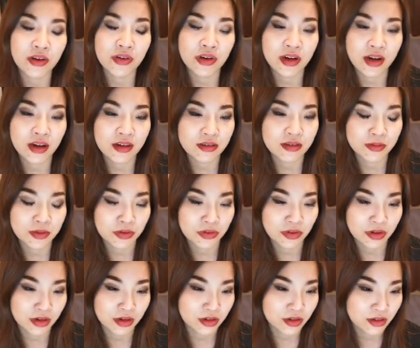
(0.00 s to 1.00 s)
You can ask about
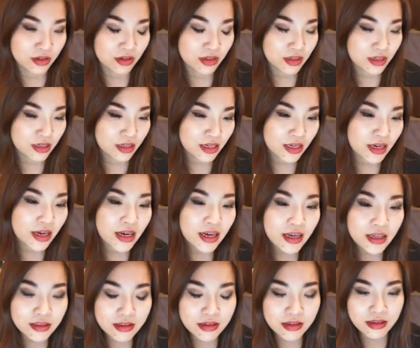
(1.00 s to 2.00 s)
their
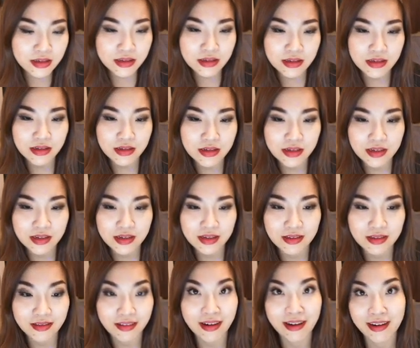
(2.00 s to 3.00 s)
kids,
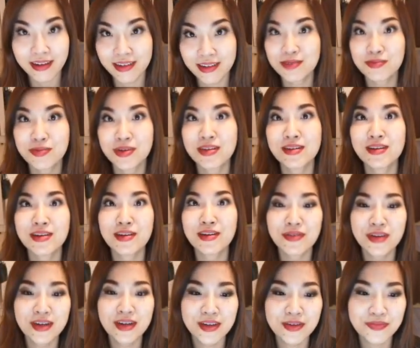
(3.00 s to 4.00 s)
their husband
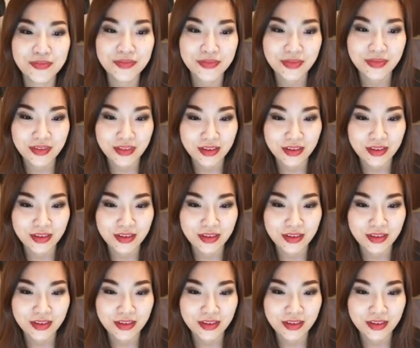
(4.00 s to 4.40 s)
even,